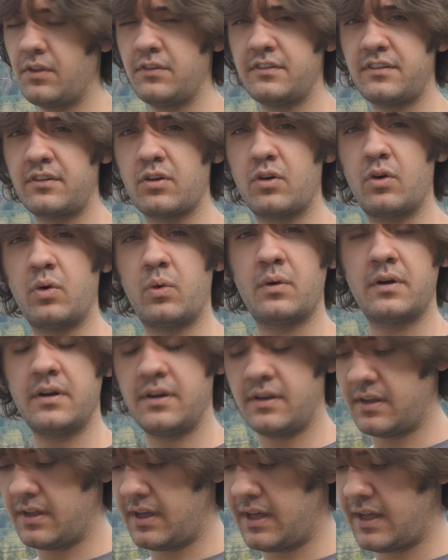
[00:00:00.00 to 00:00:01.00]
those little
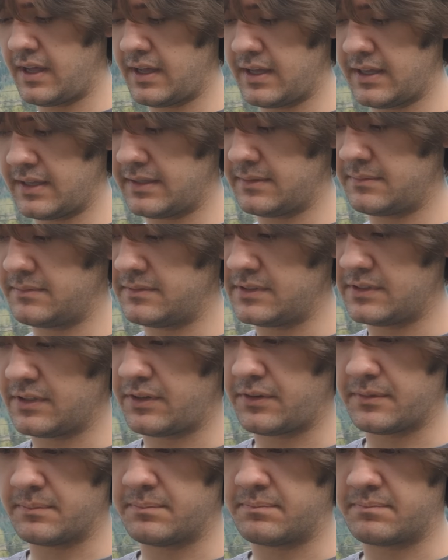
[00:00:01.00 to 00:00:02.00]
quart
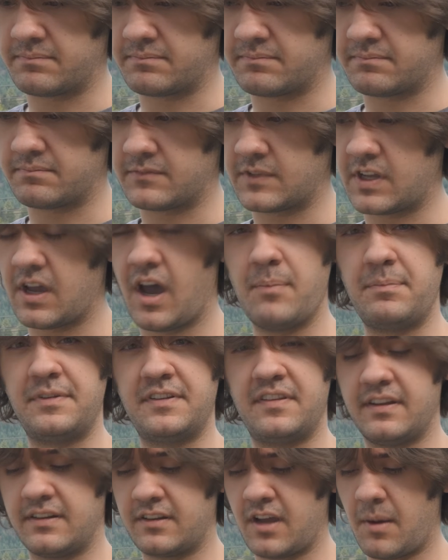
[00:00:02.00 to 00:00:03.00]
little
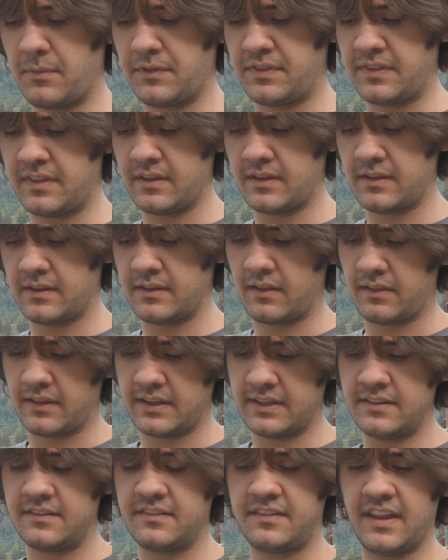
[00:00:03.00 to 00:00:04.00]
cups that come with the
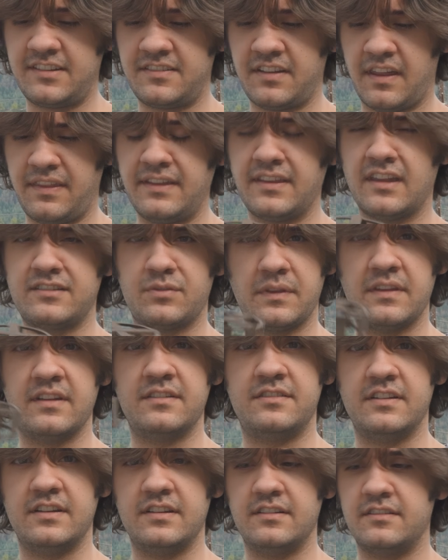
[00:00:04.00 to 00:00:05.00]
lids? I think that's what
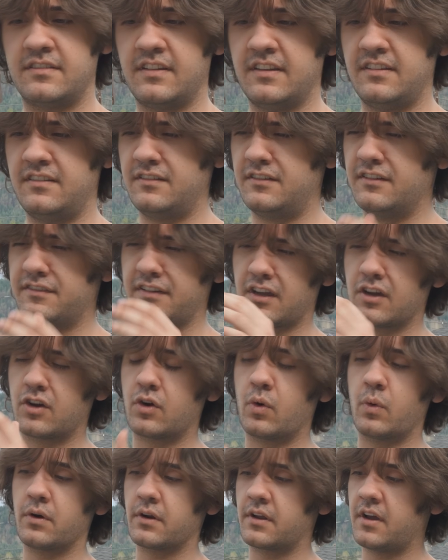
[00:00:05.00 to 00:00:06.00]
this is. This is just like a
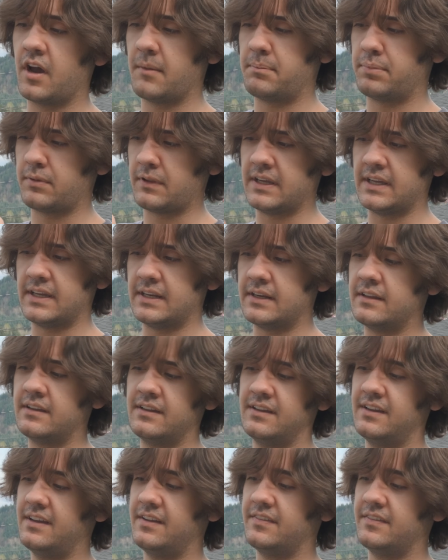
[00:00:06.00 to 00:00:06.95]
quart cup lid